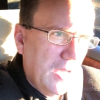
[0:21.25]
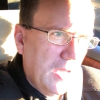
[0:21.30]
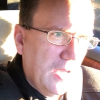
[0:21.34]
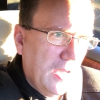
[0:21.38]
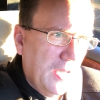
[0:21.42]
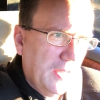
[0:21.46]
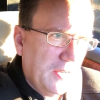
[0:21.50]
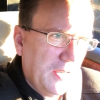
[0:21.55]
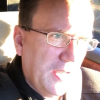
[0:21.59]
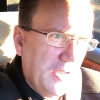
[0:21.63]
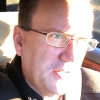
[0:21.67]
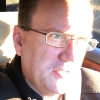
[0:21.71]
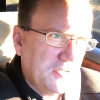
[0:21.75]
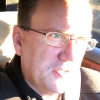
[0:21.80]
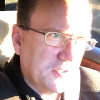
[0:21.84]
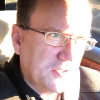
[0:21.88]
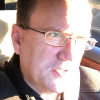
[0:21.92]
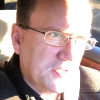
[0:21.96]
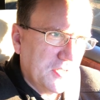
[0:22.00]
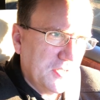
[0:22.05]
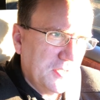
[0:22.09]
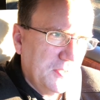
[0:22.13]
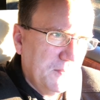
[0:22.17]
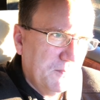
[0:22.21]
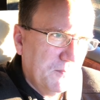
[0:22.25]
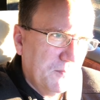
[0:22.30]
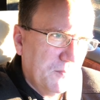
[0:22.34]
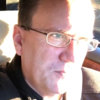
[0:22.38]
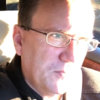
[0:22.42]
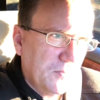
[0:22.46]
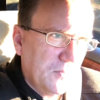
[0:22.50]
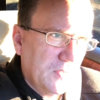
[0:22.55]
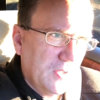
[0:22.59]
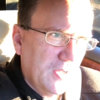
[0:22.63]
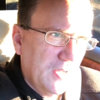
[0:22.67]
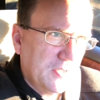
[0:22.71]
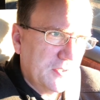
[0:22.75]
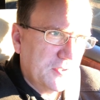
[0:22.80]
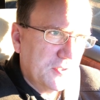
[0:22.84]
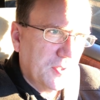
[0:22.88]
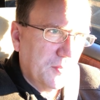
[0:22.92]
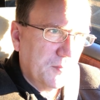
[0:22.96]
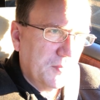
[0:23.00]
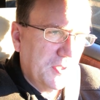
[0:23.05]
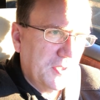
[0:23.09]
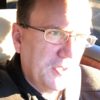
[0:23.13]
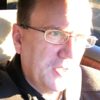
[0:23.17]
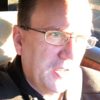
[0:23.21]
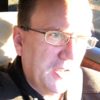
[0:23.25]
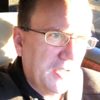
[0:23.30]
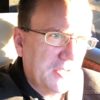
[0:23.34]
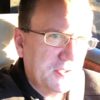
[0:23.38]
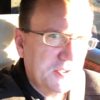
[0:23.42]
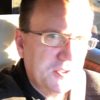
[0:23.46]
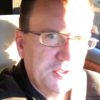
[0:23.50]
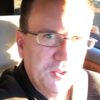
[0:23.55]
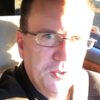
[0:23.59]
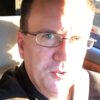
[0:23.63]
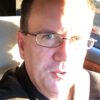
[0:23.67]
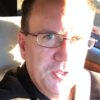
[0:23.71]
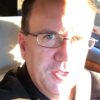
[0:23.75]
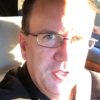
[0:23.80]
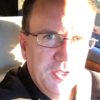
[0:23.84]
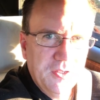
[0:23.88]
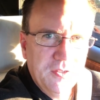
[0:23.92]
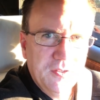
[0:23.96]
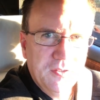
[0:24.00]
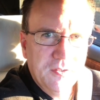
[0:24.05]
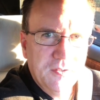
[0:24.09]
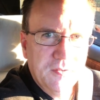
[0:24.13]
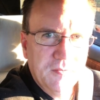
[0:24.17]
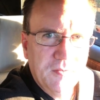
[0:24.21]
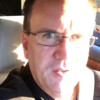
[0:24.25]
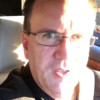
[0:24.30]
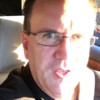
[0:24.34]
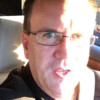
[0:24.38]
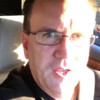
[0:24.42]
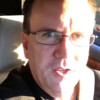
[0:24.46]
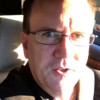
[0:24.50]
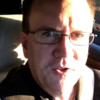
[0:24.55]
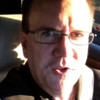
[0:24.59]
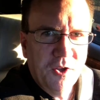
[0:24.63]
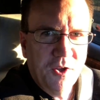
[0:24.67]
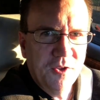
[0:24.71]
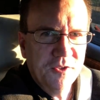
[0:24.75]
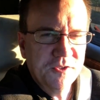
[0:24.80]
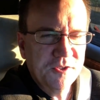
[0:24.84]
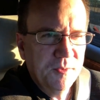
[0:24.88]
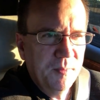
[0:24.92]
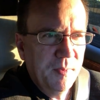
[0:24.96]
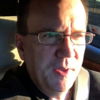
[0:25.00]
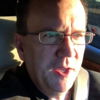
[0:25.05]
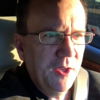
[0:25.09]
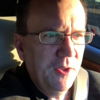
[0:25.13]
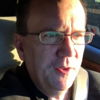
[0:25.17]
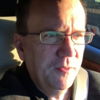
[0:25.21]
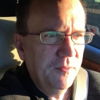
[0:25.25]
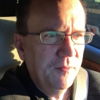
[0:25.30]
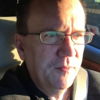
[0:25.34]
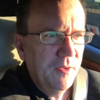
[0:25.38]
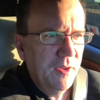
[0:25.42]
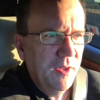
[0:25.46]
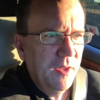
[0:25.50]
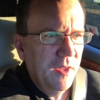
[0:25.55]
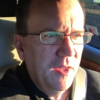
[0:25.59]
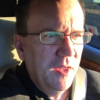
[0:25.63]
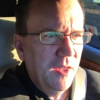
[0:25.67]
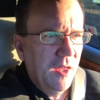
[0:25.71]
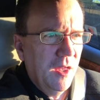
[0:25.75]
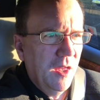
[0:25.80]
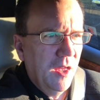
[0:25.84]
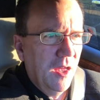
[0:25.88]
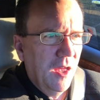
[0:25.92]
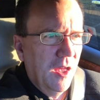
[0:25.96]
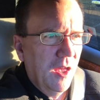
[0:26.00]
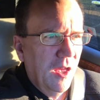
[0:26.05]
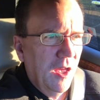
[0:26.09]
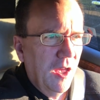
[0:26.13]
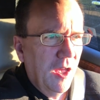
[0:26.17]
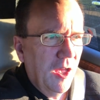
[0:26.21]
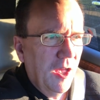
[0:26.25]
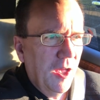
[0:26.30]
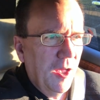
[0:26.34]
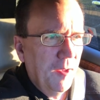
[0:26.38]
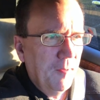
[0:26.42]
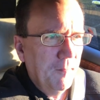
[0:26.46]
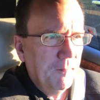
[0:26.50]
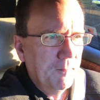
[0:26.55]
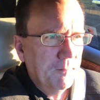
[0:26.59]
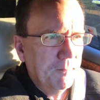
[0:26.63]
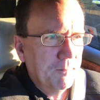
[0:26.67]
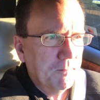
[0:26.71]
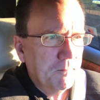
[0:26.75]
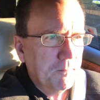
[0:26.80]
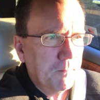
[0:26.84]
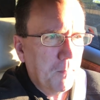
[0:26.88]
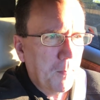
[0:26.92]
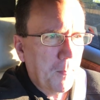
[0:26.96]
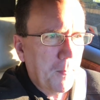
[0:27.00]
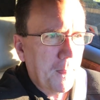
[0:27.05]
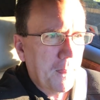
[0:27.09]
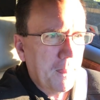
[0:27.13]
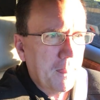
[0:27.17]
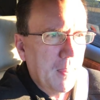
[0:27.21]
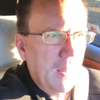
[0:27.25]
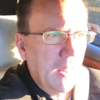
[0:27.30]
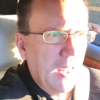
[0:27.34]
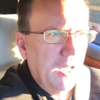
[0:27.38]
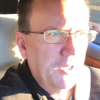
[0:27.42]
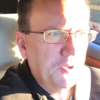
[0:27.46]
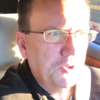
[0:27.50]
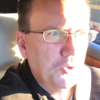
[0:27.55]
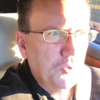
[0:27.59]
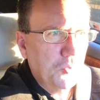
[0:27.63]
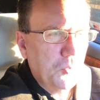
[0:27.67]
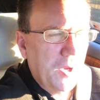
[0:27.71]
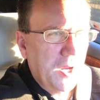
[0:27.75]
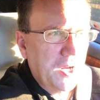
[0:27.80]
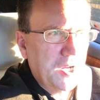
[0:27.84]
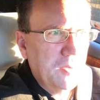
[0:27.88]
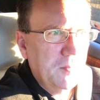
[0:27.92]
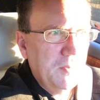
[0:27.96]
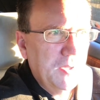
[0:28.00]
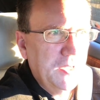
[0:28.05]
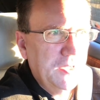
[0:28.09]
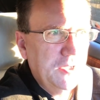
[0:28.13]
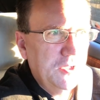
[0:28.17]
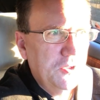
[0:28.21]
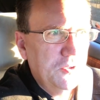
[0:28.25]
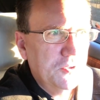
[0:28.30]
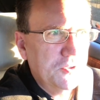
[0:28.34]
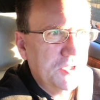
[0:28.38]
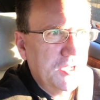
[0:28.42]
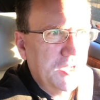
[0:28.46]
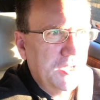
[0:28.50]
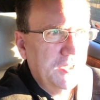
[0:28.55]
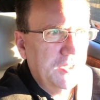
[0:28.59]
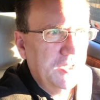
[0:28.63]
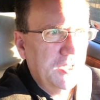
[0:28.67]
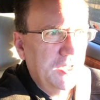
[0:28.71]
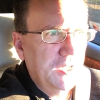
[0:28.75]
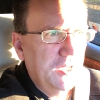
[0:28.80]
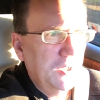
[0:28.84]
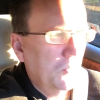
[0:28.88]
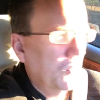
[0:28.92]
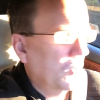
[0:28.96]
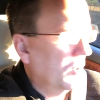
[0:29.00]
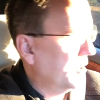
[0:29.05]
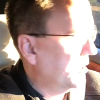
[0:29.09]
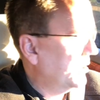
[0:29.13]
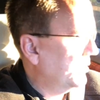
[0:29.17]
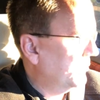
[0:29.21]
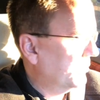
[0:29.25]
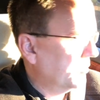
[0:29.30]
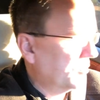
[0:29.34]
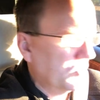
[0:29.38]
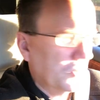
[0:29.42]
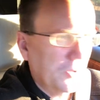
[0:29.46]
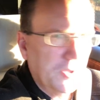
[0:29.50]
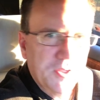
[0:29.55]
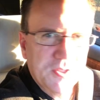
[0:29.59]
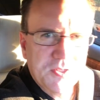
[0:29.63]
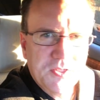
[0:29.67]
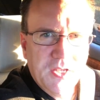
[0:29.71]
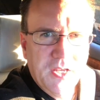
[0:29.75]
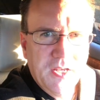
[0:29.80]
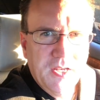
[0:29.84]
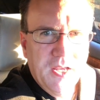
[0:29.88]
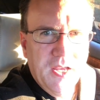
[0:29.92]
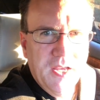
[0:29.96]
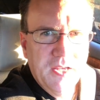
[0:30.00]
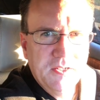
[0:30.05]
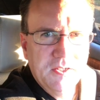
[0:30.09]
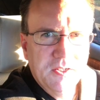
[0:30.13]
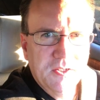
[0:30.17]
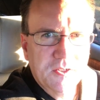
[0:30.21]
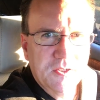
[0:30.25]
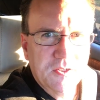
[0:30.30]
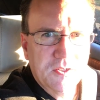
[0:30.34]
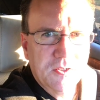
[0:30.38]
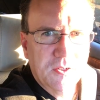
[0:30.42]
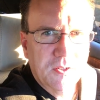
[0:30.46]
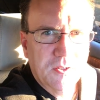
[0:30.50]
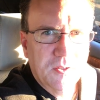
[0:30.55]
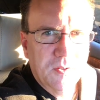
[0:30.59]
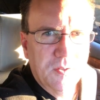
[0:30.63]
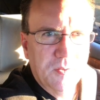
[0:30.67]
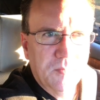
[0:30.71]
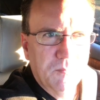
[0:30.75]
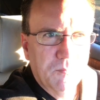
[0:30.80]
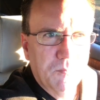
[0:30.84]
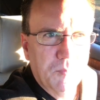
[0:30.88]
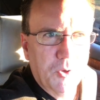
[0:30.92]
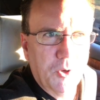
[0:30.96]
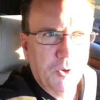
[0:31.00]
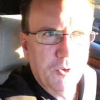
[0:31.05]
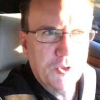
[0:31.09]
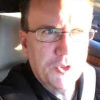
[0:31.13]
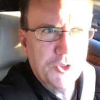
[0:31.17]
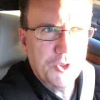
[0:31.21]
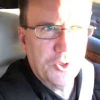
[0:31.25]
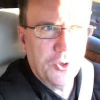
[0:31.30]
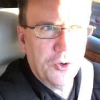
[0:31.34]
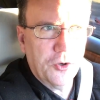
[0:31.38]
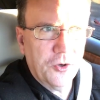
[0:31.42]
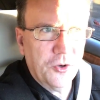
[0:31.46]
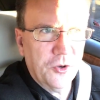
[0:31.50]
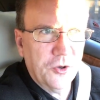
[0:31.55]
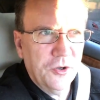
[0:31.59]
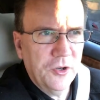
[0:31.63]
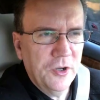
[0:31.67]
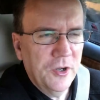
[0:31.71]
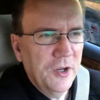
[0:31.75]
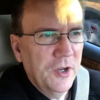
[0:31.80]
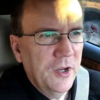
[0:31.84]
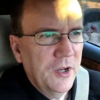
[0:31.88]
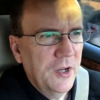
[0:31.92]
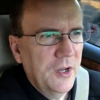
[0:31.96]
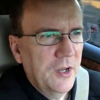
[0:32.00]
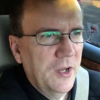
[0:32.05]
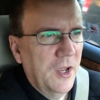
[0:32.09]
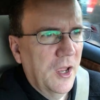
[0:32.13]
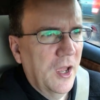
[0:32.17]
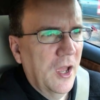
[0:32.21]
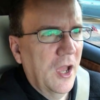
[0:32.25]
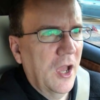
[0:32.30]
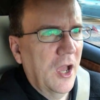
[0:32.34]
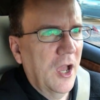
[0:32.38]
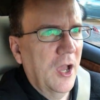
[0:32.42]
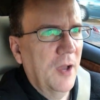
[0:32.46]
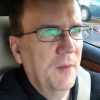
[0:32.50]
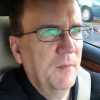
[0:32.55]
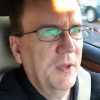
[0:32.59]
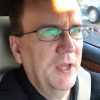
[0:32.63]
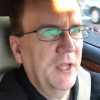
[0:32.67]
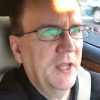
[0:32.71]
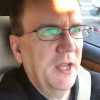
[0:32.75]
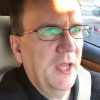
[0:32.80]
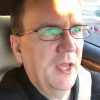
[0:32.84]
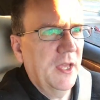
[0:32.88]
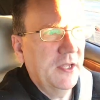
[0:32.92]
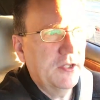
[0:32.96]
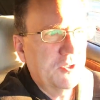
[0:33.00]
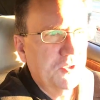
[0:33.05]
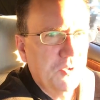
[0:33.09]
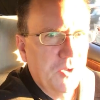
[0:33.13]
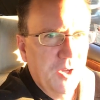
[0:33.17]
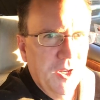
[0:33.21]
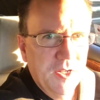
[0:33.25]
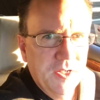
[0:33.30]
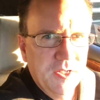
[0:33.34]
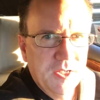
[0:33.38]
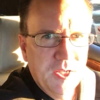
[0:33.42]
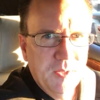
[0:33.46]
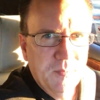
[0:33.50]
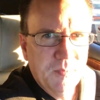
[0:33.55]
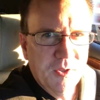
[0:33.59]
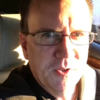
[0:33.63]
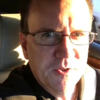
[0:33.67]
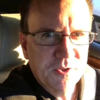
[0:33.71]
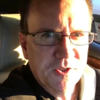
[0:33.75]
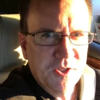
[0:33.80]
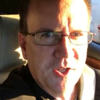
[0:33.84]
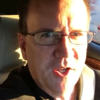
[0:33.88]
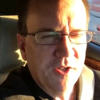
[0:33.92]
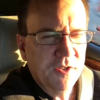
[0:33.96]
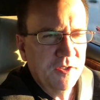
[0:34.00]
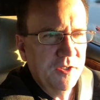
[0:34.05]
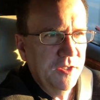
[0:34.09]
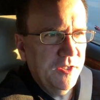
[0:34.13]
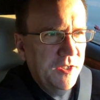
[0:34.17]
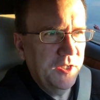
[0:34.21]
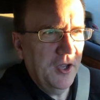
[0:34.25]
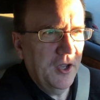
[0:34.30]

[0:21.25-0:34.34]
agency. It's something that I still get calls about. I do recommend using the working with real estate agents brochure, and I try to keep those stocked in